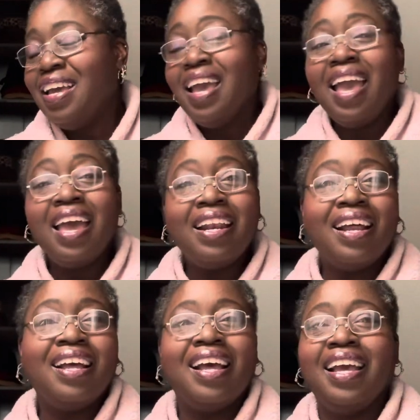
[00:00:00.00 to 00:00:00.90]
And
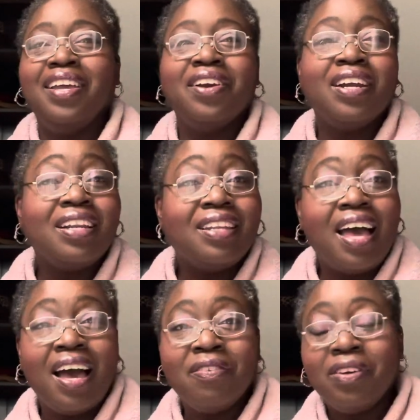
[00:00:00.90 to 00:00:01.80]
you're gonna
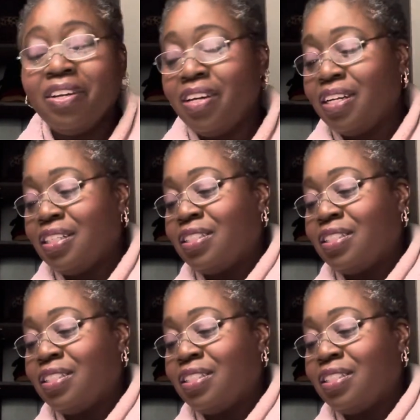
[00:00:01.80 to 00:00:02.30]
laugh when you hear this.